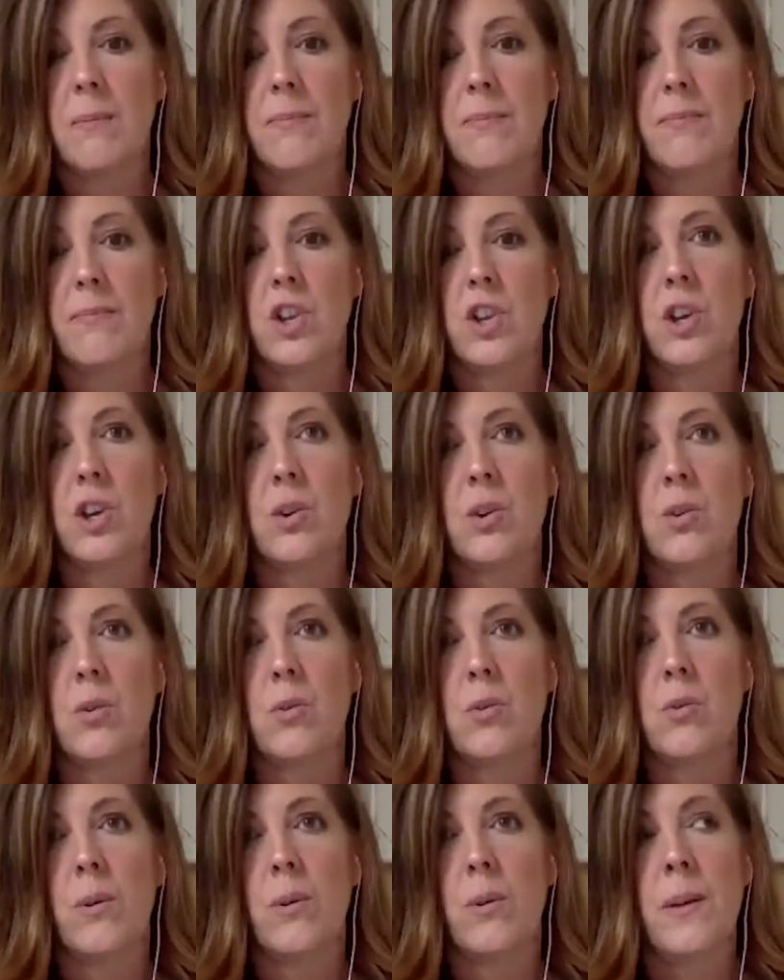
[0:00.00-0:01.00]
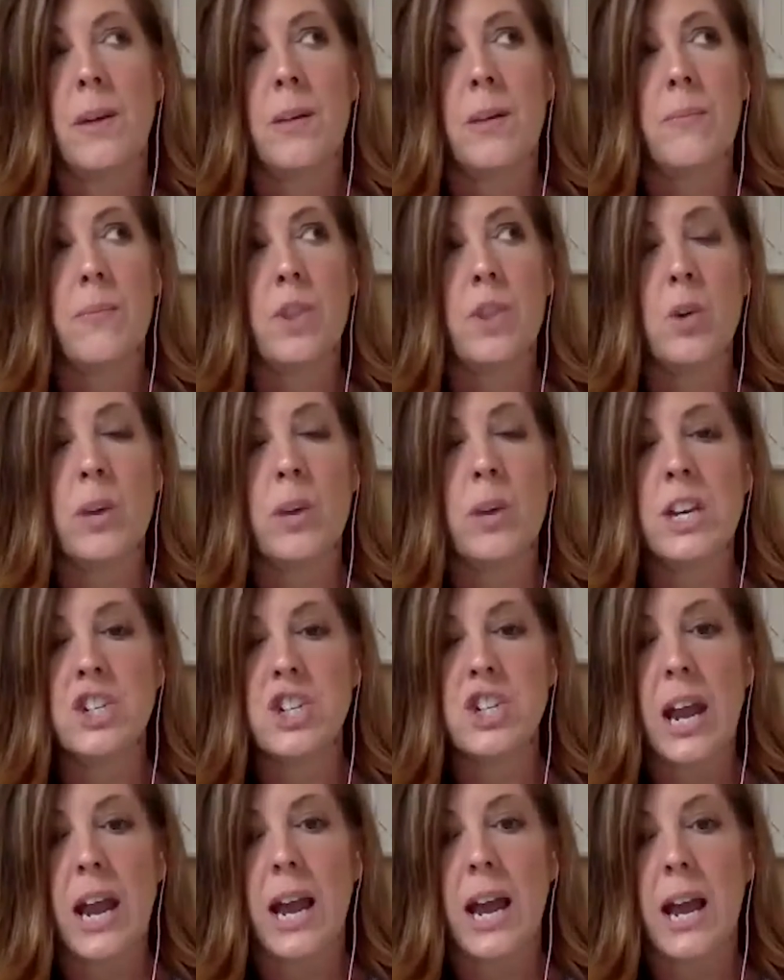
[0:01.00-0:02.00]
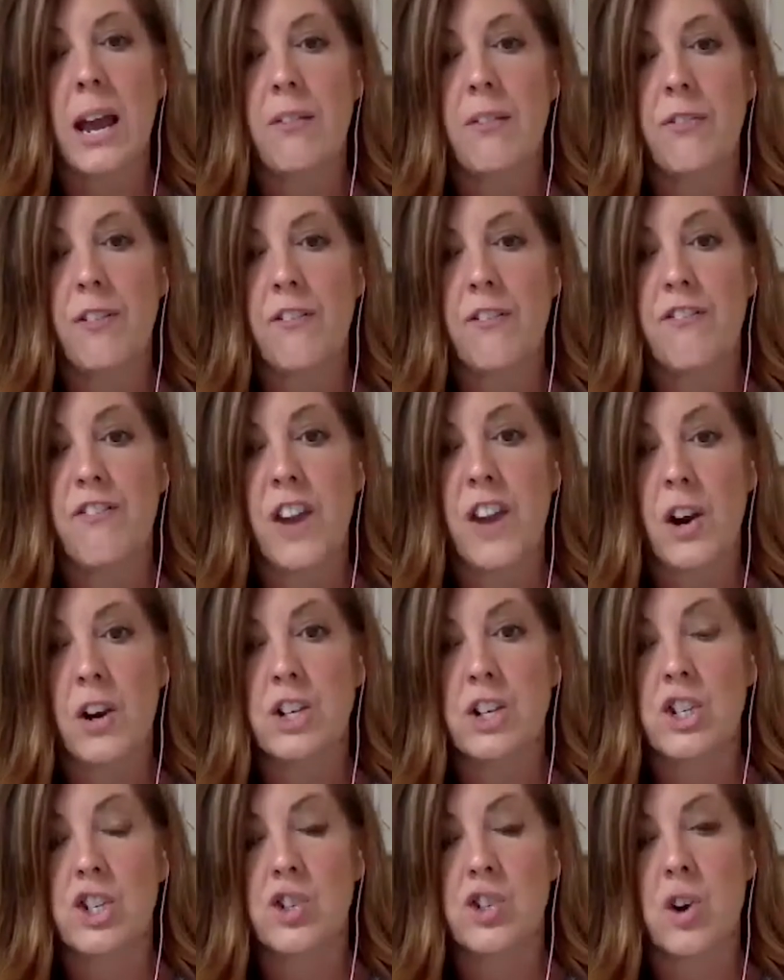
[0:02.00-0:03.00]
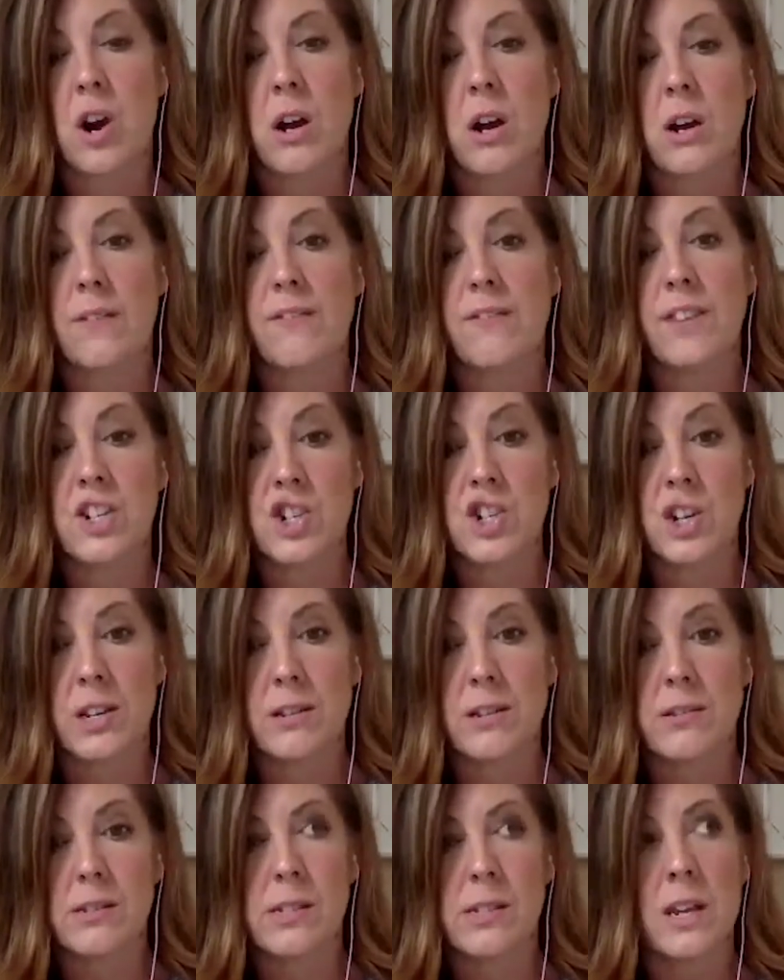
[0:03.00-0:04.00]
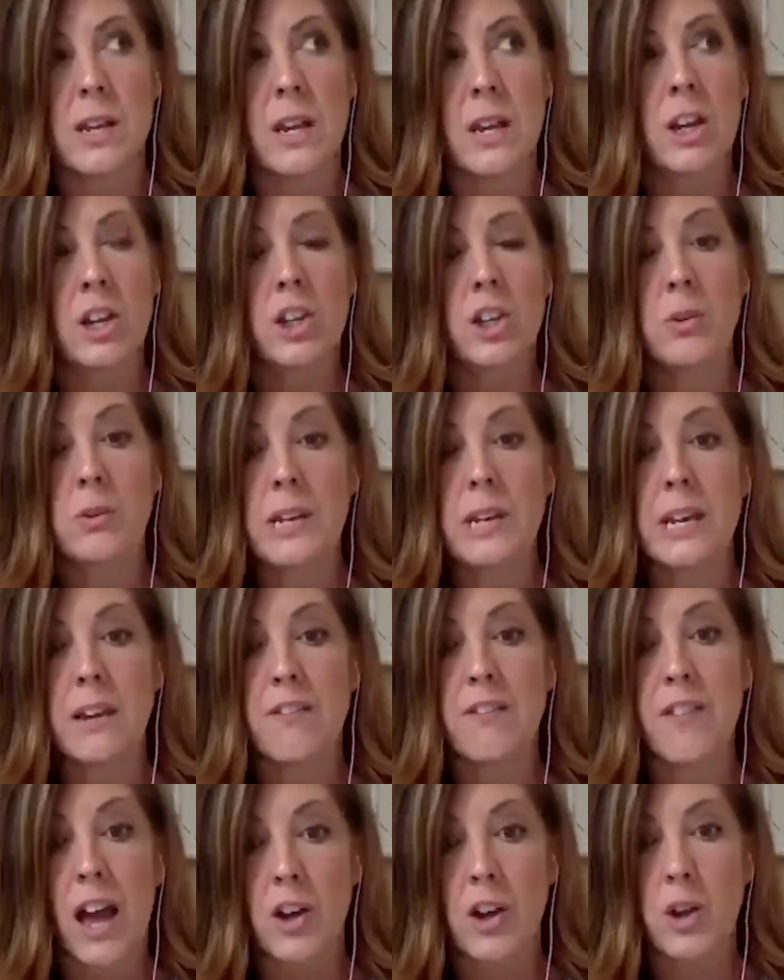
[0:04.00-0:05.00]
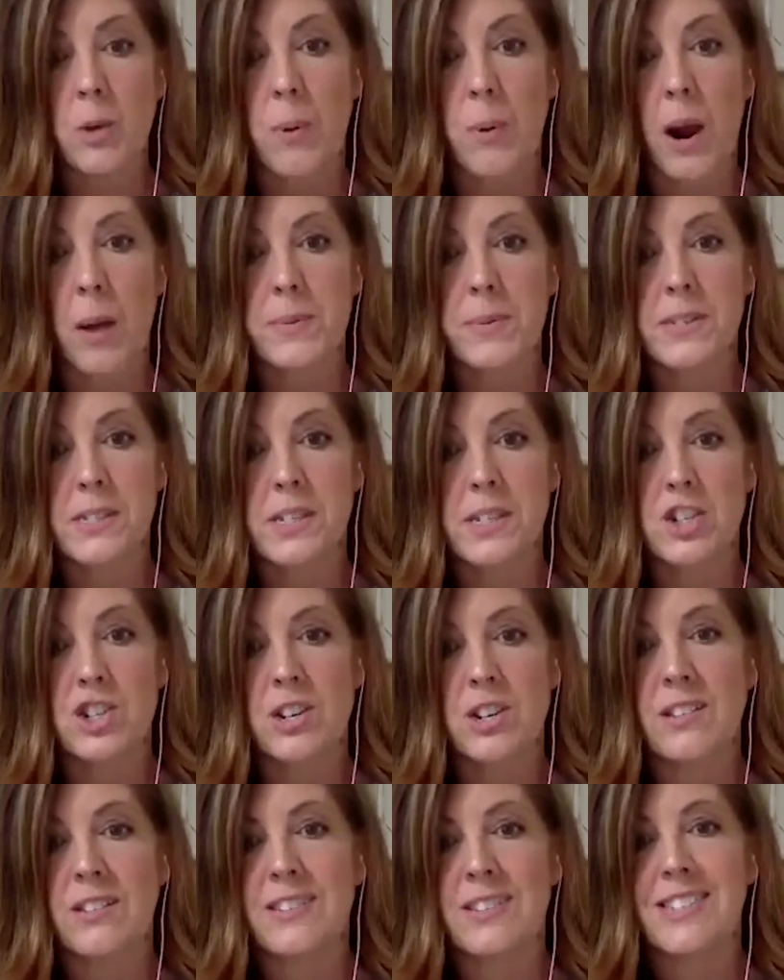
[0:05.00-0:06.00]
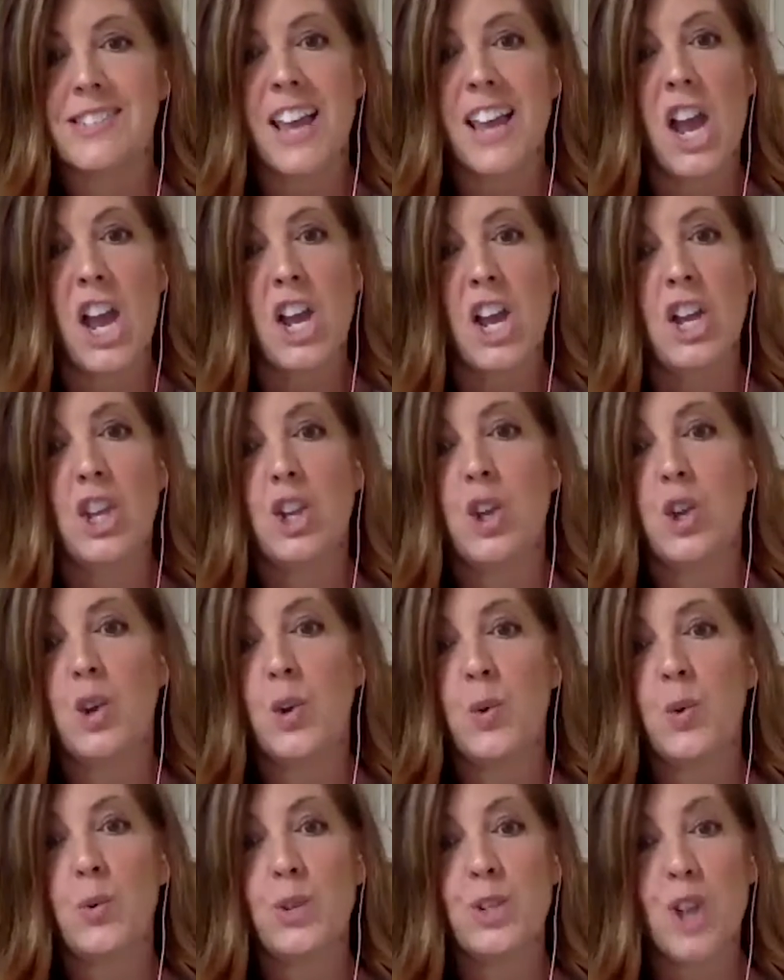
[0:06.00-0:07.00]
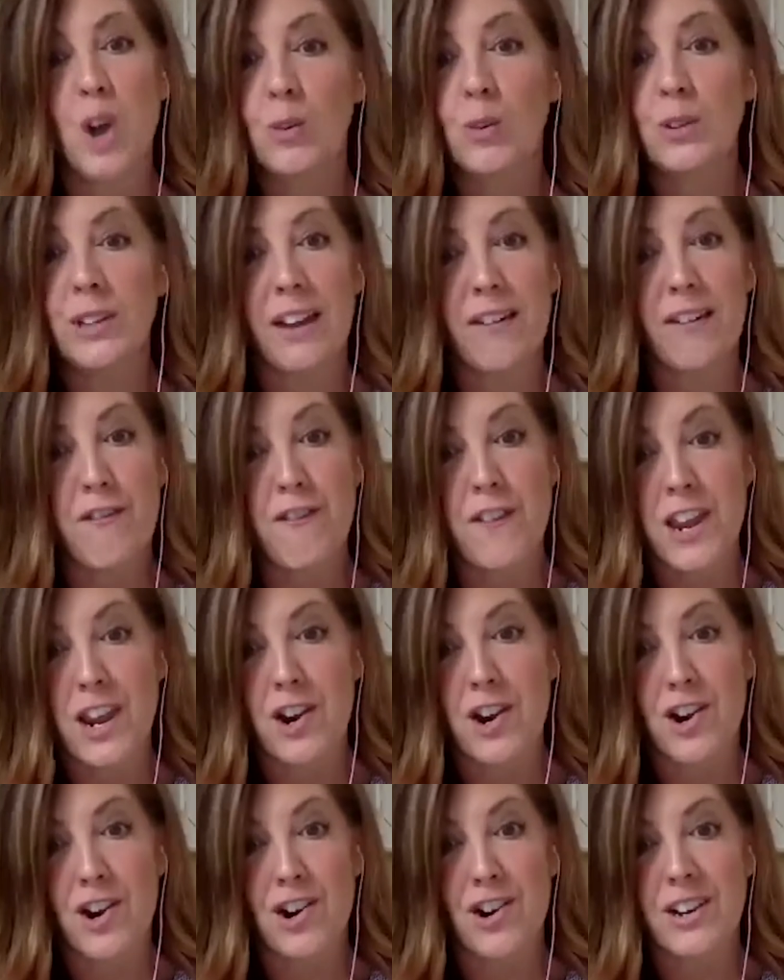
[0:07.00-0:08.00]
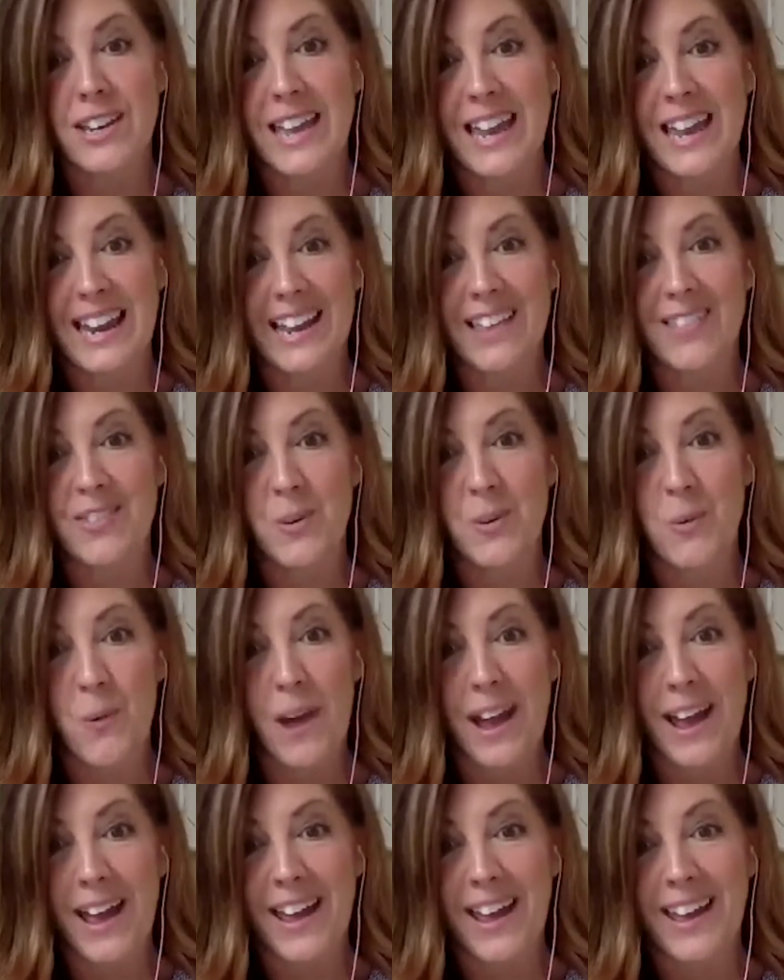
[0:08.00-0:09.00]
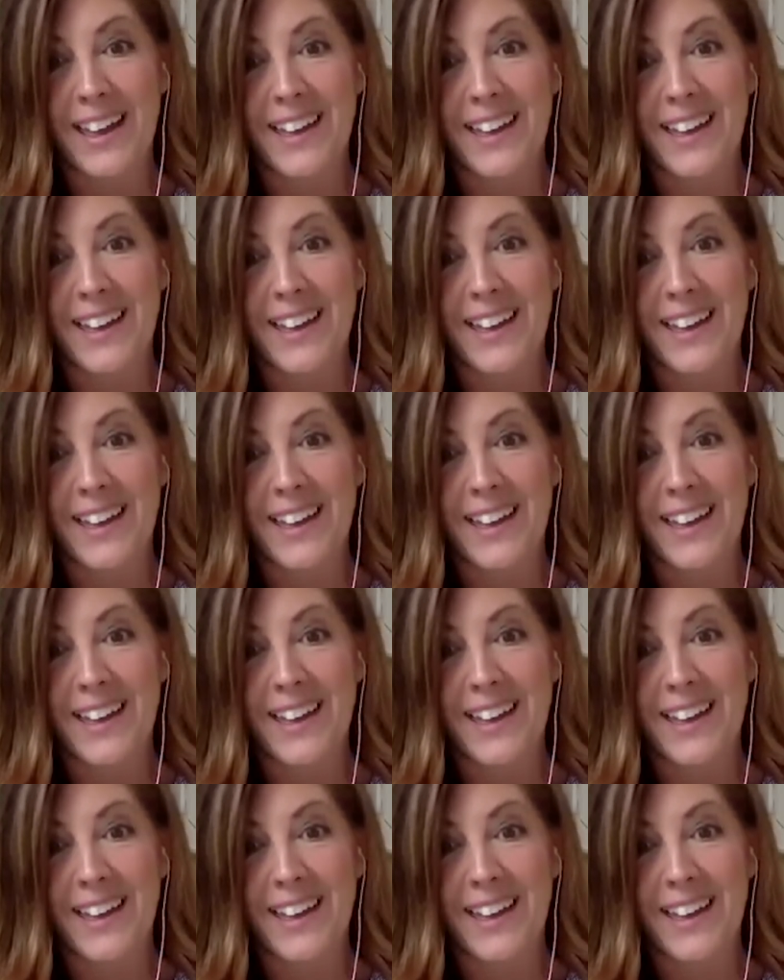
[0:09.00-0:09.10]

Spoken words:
You each have very strong visions, unique value propositions. You don't let fear get in the way